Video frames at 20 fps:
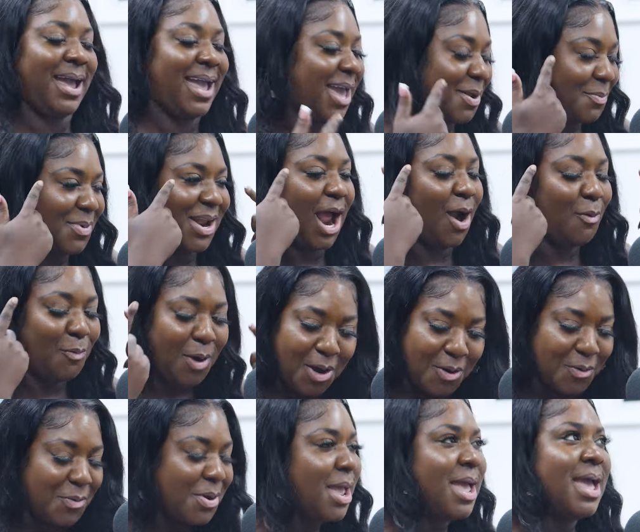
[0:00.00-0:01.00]
in my head what I
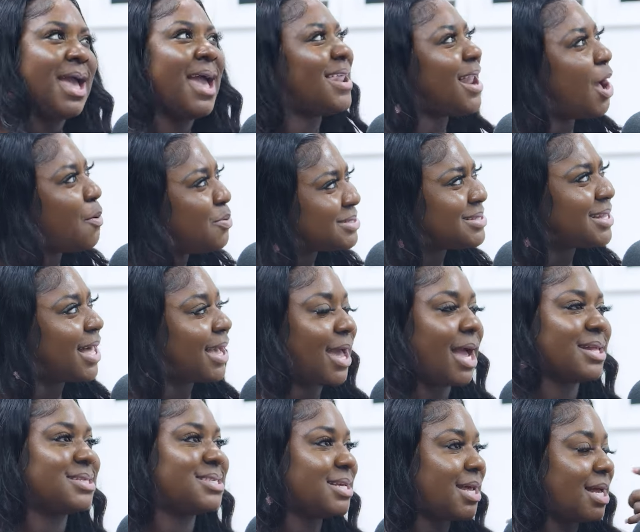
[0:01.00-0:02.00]
wrote. And I was
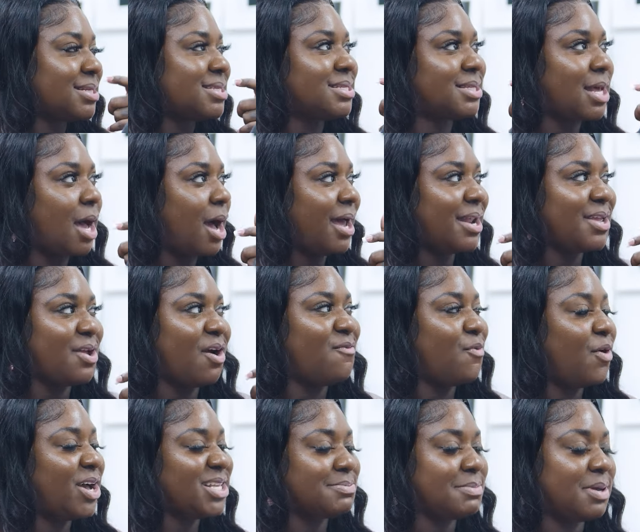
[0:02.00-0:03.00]
like, I sent the
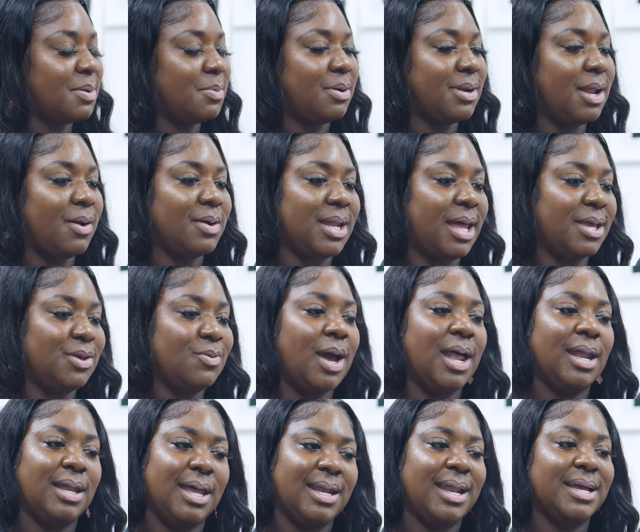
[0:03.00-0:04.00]
audio voice memo, and they were like,
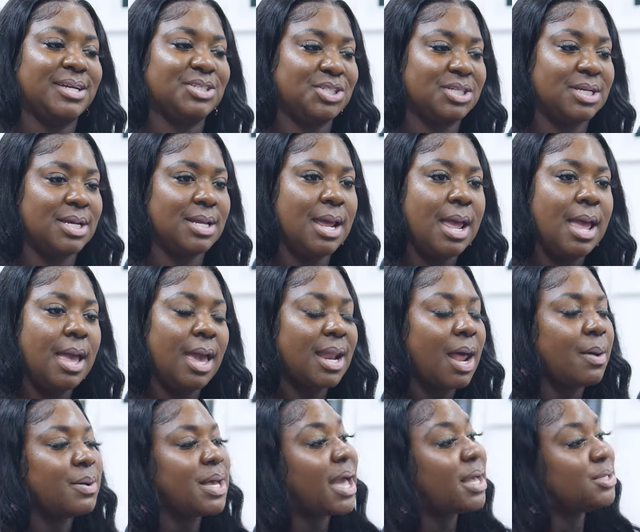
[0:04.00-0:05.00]
you gotta lay that shit.
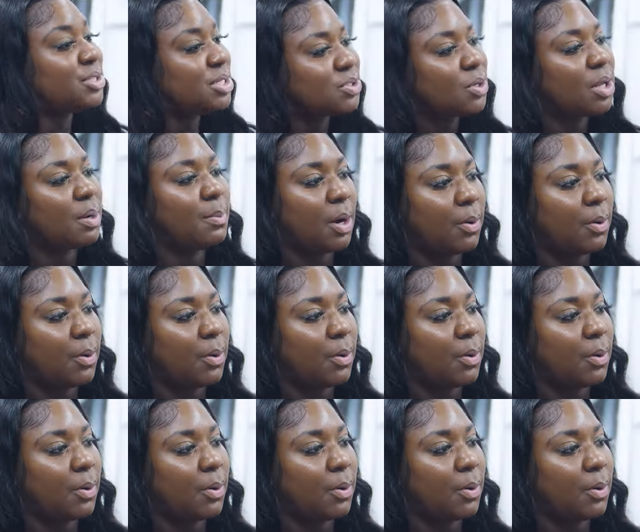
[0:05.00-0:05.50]
And I had just